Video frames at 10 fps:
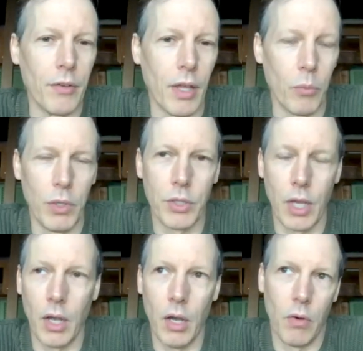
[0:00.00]
And we'd
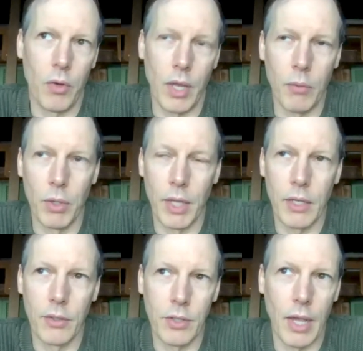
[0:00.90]
say, oh, okay, well, they
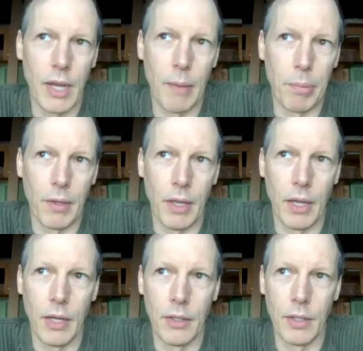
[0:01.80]
can sign up,
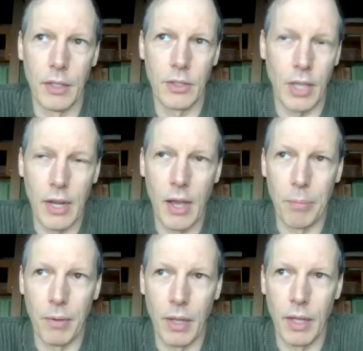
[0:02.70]
and they'd sign
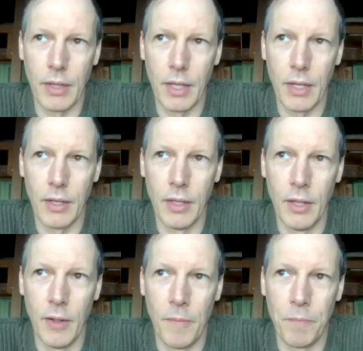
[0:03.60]
up. And then,
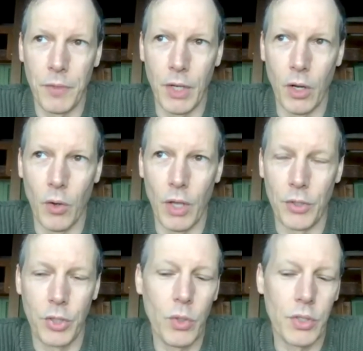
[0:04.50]
as
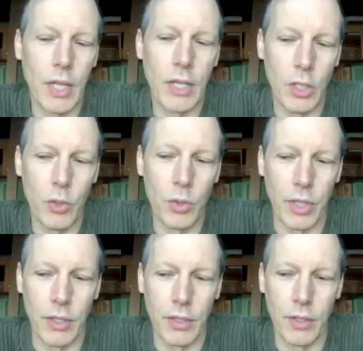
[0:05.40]
soon as they'd use
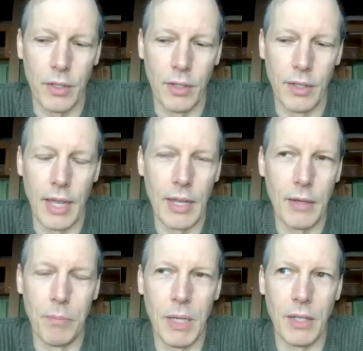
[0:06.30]
it,
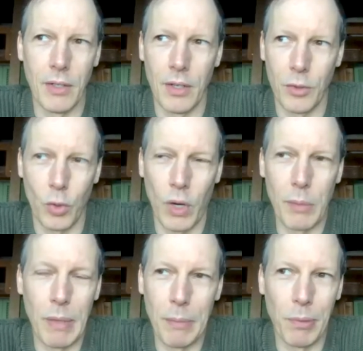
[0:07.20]
they'd meet 20
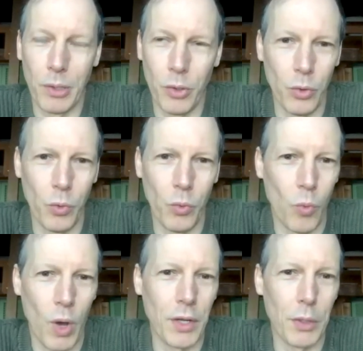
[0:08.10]
people who
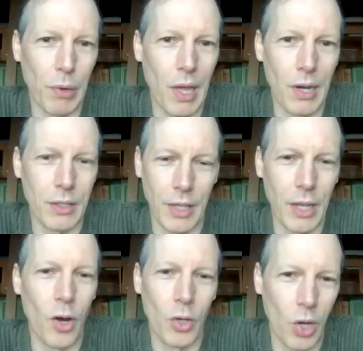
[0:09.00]
wanted the product, and
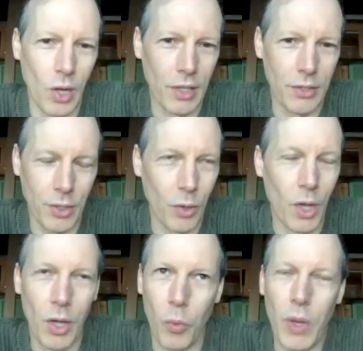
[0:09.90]
they'd all call us. So
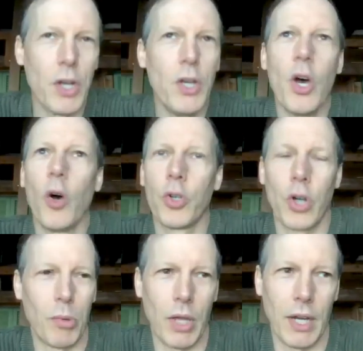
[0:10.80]
we had no
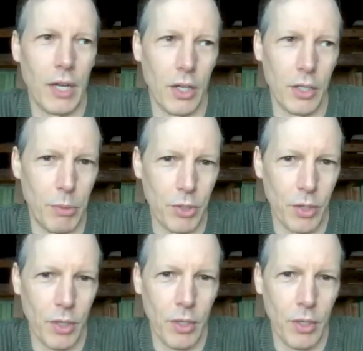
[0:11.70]
trouble getting customers.